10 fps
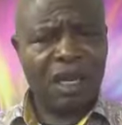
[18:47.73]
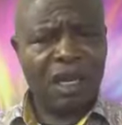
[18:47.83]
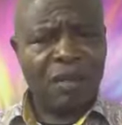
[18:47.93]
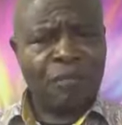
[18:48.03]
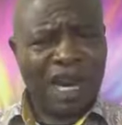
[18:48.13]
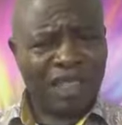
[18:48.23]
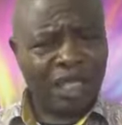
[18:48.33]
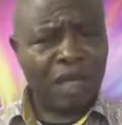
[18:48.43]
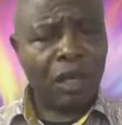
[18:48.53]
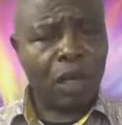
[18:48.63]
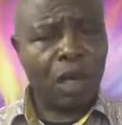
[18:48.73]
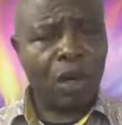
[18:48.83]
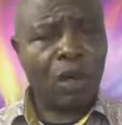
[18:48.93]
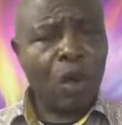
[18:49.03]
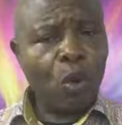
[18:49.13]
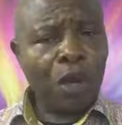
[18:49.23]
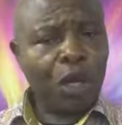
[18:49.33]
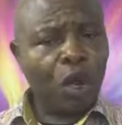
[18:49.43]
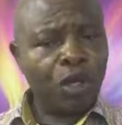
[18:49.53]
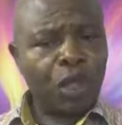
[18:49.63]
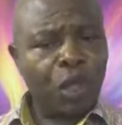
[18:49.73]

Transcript: By six o'clock, we continue